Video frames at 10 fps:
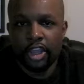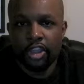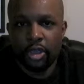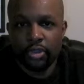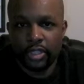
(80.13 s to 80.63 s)

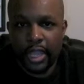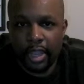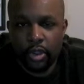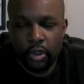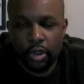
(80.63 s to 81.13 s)
those
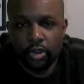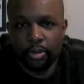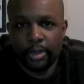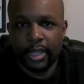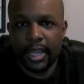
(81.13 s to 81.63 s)
that core
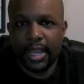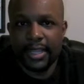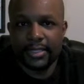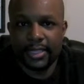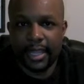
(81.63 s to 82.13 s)
group of
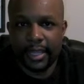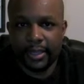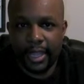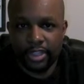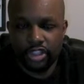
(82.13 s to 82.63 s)
guys
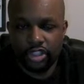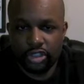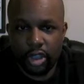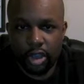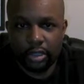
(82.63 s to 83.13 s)
that that
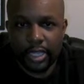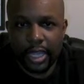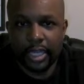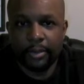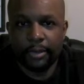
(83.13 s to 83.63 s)
star
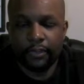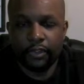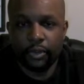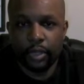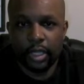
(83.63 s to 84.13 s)
lineup
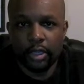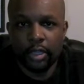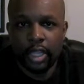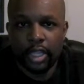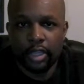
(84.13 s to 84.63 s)
if you will